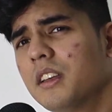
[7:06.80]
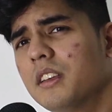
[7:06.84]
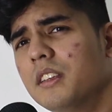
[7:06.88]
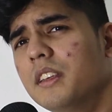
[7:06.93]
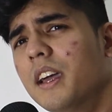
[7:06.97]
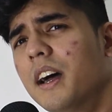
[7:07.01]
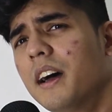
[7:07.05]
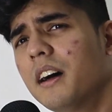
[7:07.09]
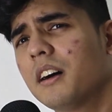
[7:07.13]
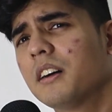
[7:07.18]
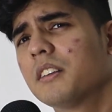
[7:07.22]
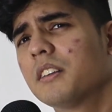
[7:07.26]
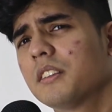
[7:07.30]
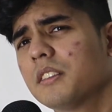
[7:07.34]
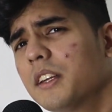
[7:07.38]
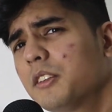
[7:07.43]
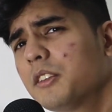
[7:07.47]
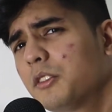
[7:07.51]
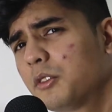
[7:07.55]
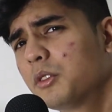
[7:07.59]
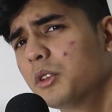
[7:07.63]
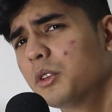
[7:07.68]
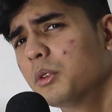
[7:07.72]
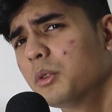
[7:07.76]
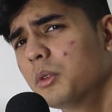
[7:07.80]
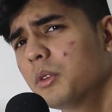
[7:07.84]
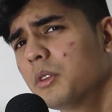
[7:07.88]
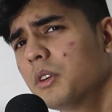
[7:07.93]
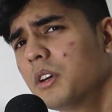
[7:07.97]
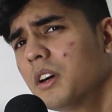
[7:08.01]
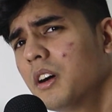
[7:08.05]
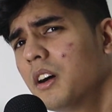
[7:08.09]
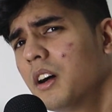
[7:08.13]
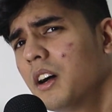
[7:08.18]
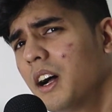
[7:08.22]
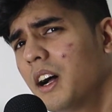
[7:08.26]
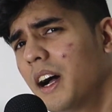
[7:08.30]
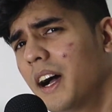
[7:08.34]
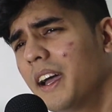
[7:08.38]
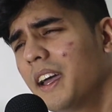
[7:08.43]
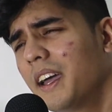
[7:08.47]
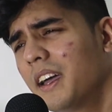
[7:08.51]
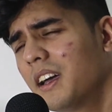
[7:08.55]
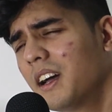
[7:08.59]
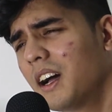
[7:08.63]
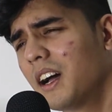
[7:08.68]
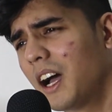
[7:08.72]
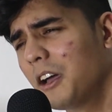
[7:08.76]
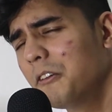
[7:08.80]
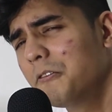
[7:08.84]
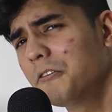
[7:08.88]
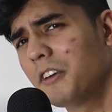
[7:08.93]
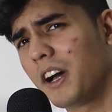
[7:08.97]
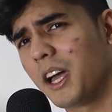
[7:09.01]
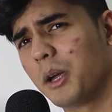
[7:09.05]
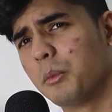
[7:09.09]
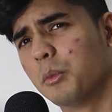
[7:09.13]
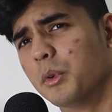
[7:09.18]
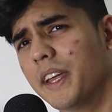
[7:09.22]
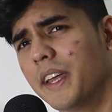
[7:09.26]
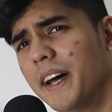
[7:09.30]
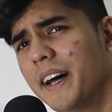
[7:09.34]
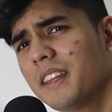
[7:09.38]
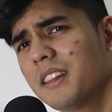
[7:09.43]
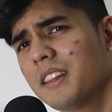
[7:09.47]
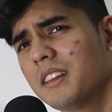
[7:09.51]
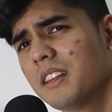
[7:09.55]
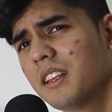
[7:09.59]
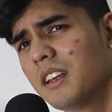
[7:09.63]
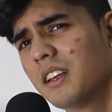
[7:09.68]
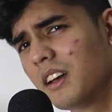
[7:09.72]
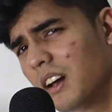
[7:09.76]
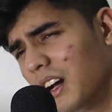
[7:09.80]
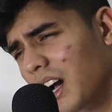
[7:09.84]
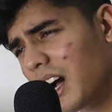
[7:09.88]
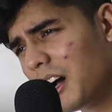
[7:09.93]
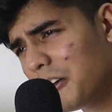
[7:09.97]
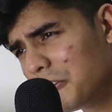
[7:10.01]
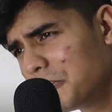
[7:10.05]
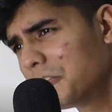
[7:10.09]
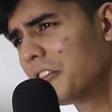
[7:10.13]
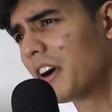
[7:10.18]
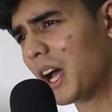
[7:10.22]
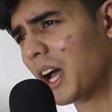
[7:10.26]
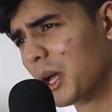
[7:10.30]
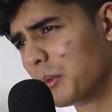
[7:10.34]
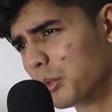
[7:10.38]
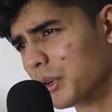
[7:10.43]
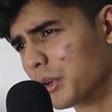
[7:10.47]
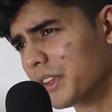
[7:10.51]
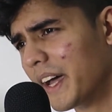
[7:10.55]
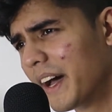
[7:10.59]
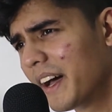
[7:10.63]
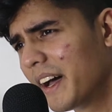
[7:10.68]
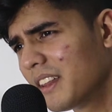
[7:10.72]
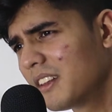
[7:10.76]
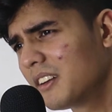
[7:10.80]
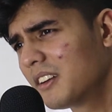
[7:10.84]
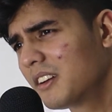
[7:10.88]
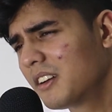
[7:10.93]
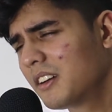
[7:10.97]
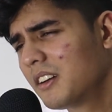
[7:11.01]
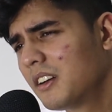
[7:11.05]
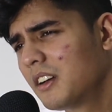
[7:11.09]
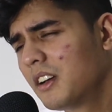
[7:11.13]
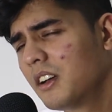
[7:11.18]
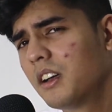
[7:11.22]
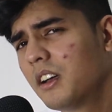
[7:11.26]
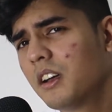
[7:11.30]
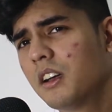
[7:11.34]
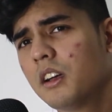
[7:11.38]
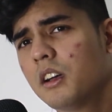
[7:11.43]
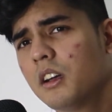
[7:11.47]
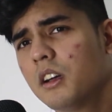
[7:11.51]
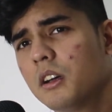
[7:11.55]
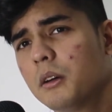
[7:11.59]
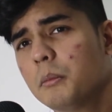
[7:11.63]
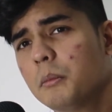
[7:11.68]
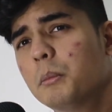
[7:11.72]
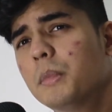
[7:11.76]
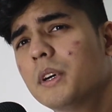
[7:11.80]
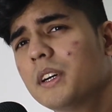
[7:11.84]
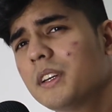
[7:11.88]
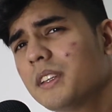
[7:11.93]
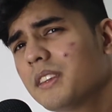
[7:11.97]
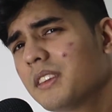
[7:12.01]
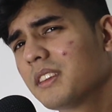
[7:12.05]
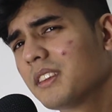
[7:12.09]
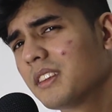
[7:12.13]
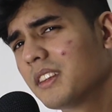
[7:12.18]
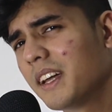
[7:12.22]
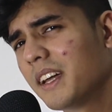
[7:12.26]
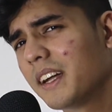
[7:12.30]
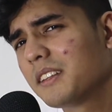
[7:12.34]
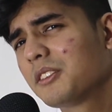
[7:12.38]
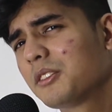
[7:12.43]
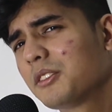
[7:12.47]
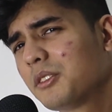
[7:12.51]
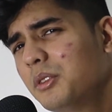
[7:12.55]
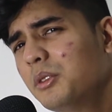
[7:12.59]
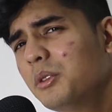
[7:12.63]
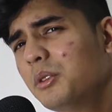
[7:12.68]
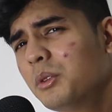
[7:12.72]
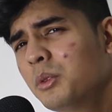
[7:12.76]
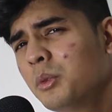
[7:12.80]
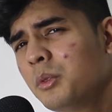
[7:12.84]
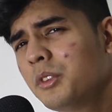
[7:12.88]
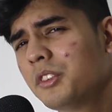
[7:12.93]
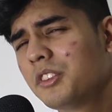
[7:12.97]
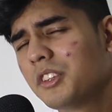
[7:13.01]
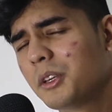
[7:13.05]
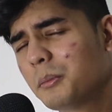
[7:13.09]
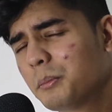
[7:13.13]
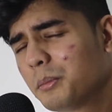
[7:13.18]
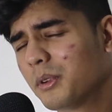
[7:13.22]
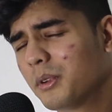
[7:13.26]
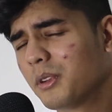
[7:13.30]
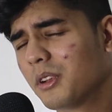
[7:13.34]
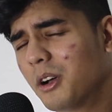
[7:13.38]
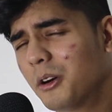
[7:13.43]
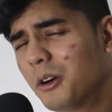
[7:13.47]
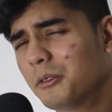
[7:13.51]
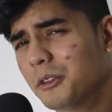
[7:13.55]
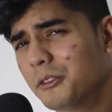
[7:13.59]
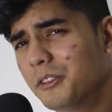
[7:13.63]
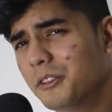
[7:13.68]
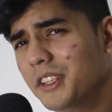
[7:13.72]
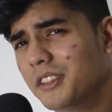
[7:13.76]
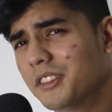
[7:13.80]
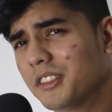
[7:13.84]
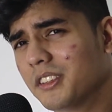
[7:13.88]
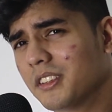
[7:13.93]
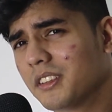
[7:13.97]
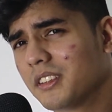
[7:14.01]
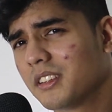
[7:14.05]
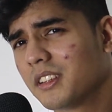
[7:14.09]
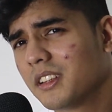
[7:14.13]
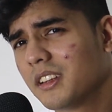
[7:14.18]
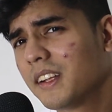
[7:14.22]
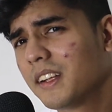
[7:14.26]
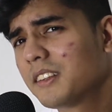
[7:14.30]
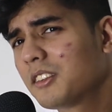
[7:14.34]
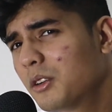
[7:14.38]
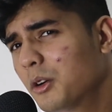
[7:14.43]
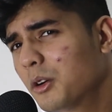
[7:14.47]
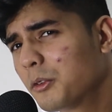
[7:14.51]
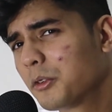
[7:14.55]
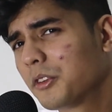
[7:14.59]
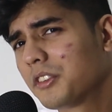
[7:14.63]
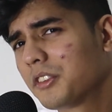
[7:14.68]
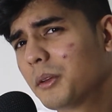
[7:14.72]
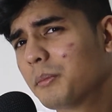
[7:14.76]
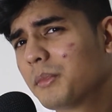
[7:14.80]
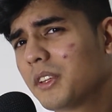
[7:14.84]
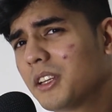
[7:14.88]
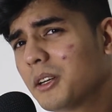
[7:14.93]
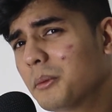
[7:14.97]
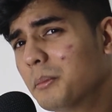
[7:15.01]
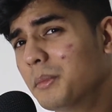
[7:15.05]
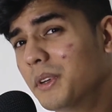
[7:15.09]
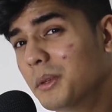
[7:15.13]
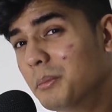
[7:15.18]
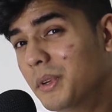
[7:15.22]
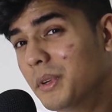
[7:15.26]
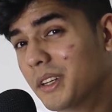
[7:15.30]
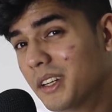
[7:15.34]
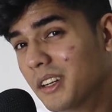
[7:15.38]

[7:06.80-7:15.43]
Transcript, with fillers: yeah, that's true, I, I vibe with that, I vibe with that. But that's too simple of a reason. Let's go for something a bit